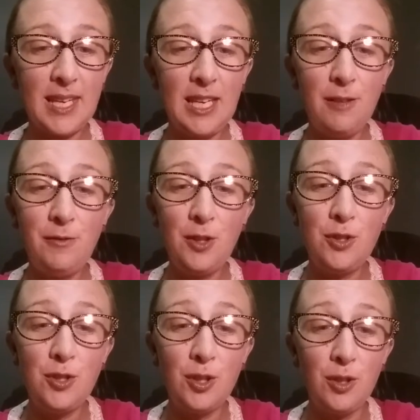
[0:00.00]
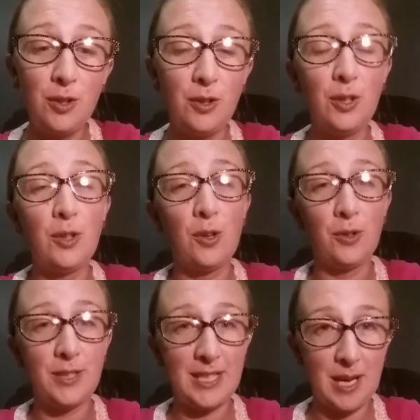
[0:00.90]
If you do
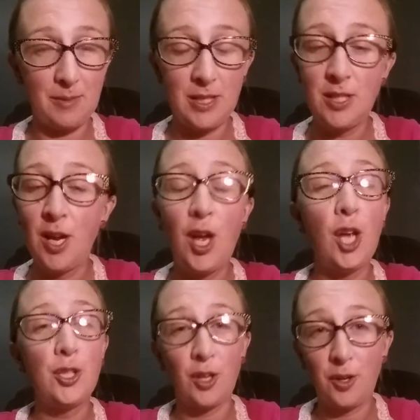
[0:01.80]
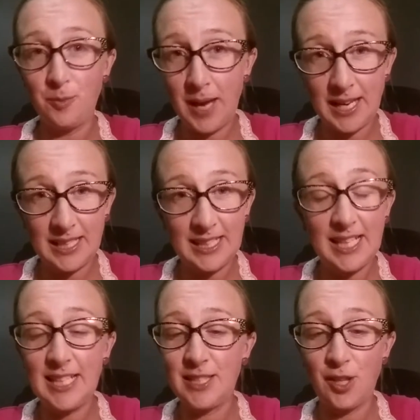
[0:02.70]
cause damage, don't
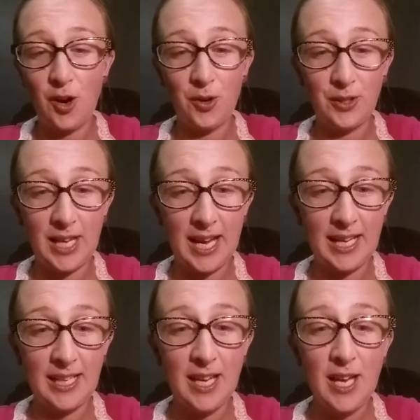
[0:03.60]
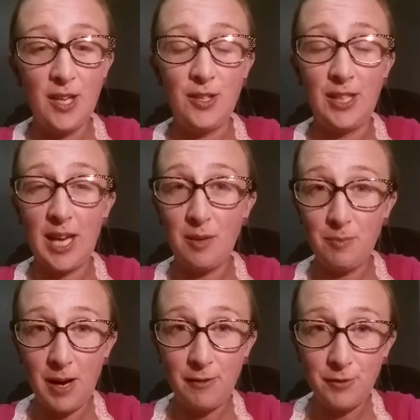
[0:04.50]
panic. It's okay. You can
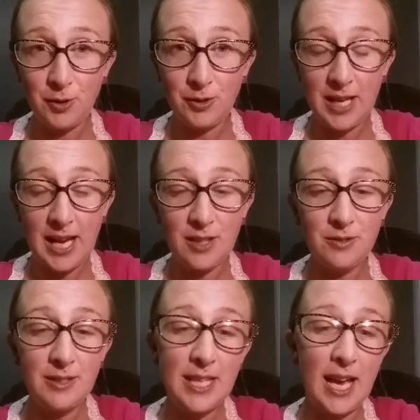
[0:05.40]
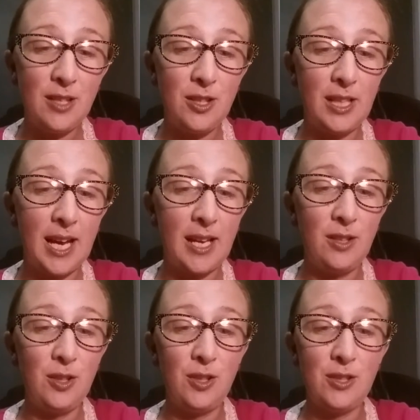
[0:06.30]
buff your nails and you
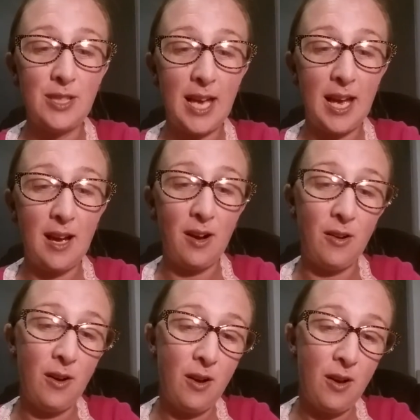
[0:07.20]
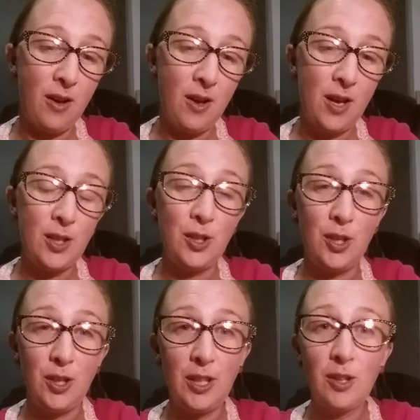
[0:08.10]
can use our
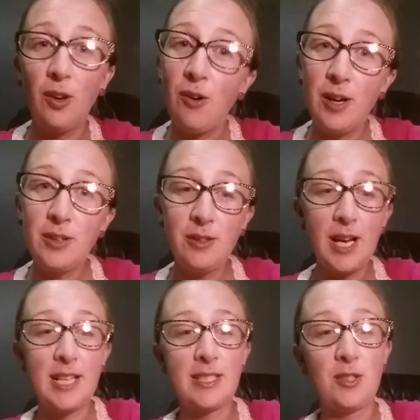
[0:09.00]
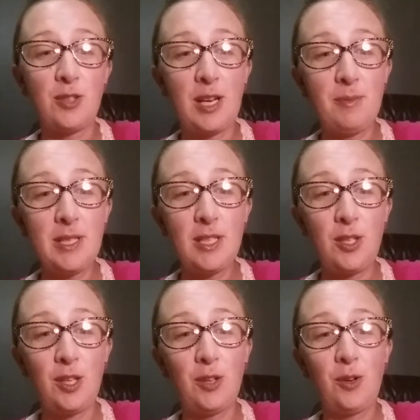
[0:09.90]
cuticle oil as a treatment.
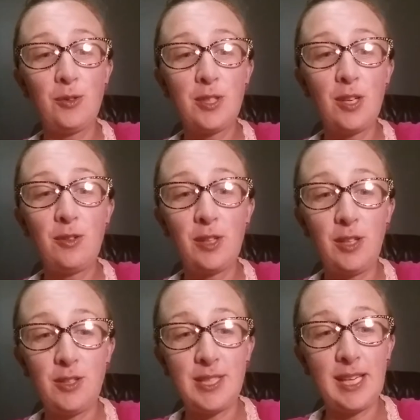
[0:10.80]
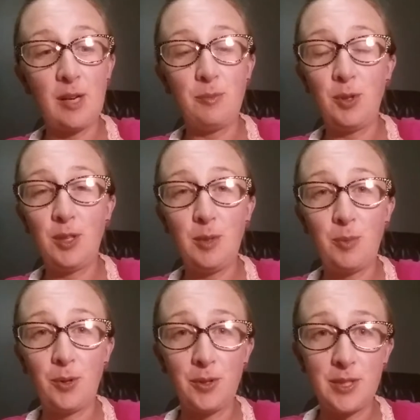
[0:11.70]
You can also look at using our Beauty
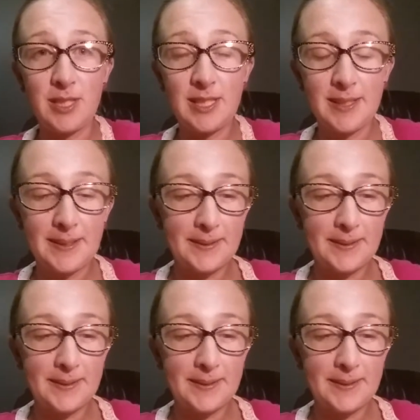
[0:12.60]
Boost.